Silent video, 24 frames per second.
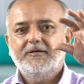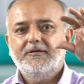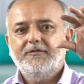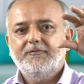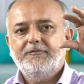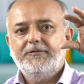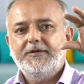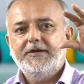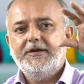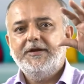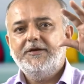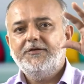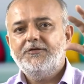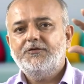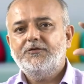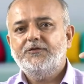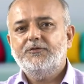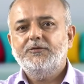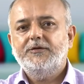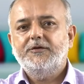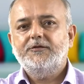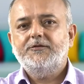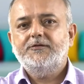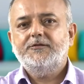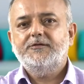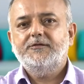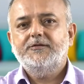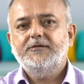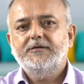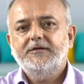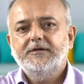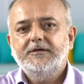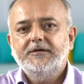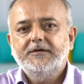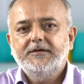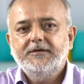we reach to this
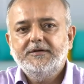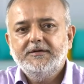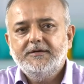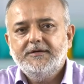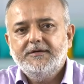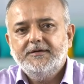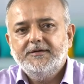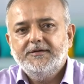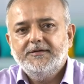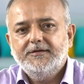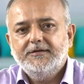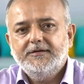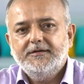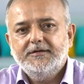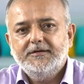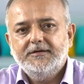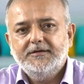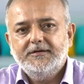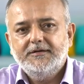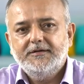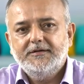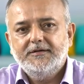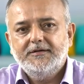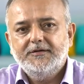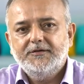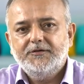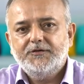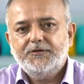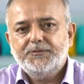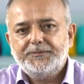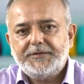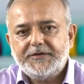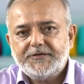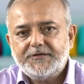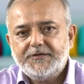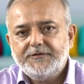
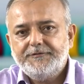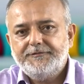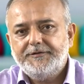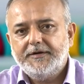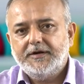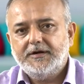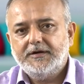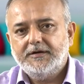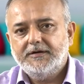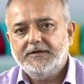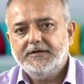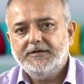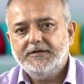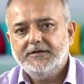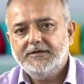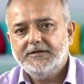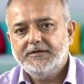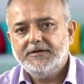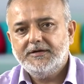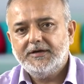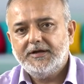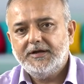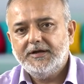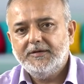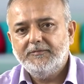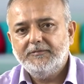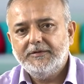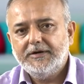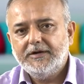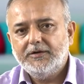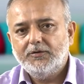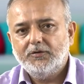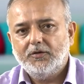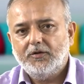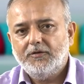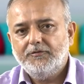specific
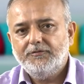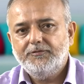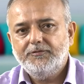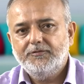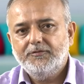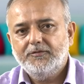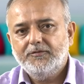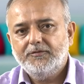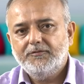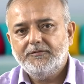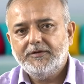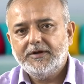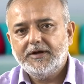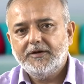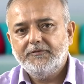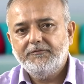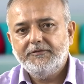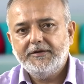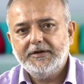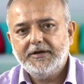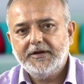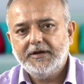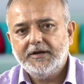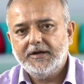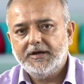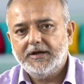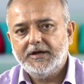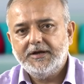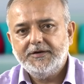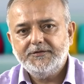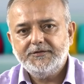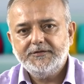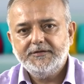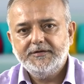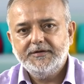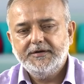element of wherein we
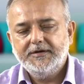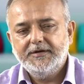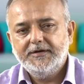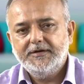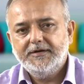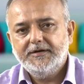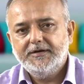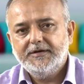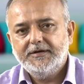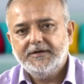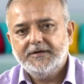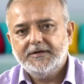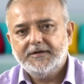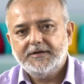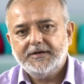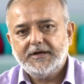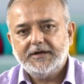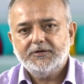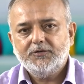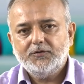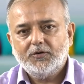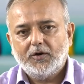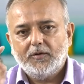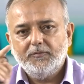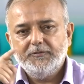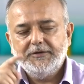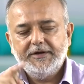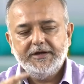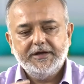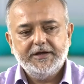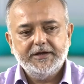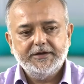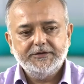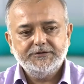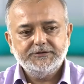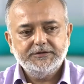realize that
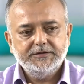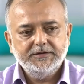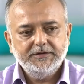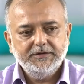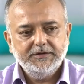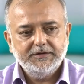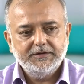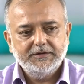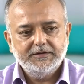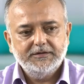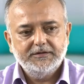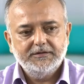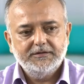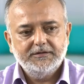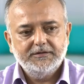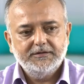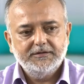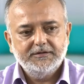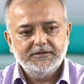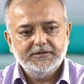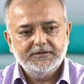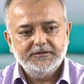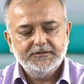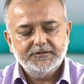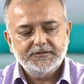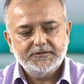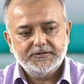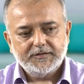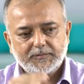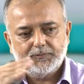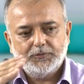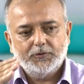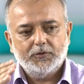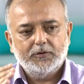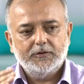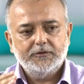communication
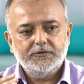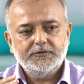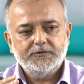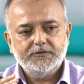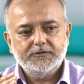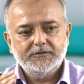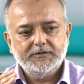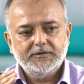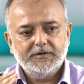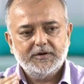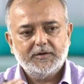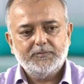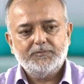supports a